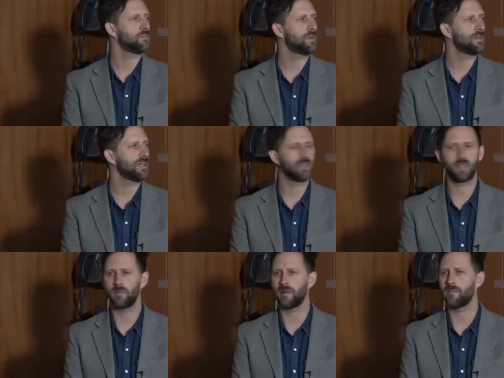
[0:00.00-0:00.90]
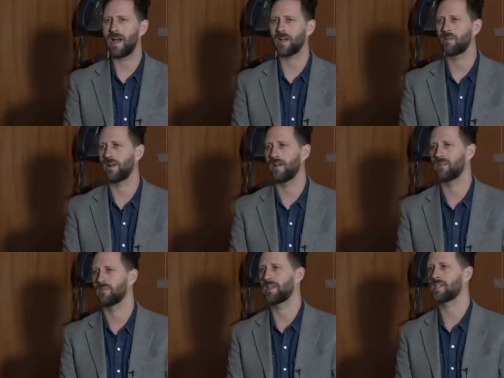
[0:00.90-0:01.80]
maybe give a little bit of
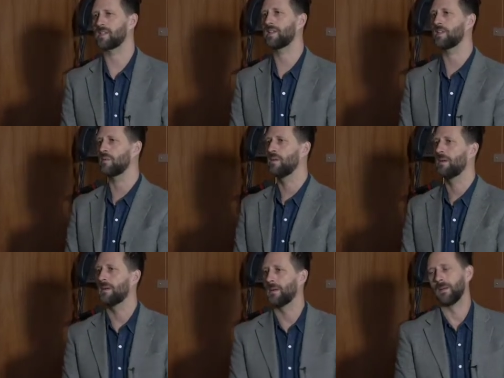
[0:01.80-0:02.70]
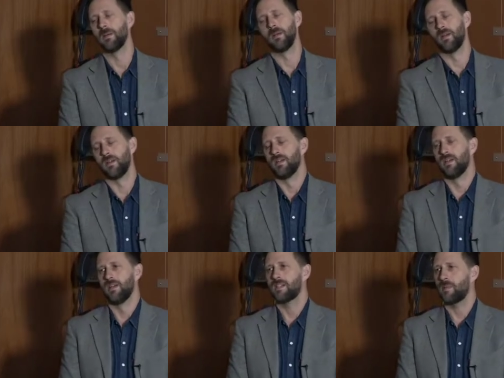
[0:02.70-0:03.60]
background, because I think there,
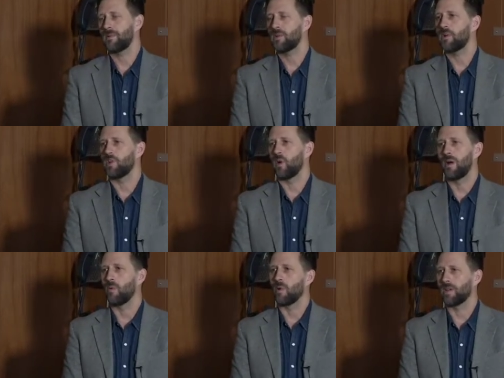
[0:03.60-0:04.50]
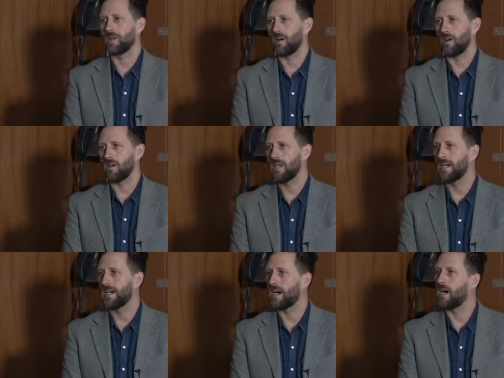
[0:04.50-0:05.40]
to people who don't know my work at all,
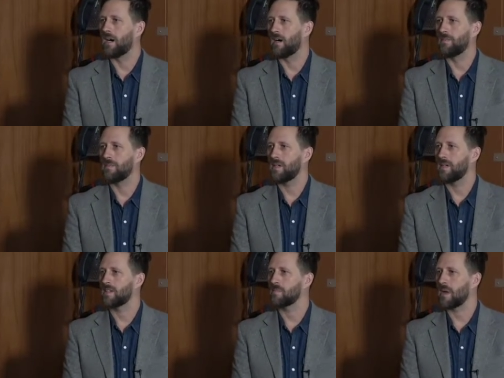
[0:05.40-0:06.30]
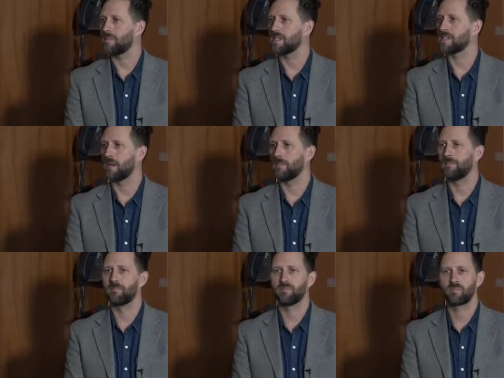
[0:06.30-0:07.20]
there might be
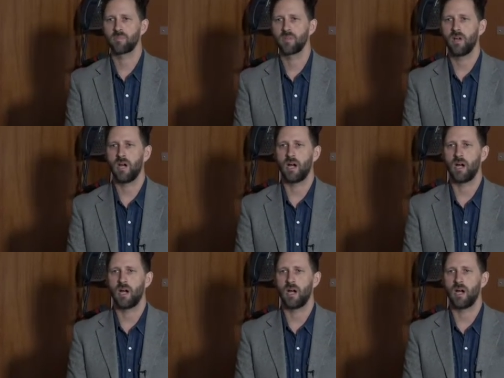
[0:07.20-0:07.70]
some context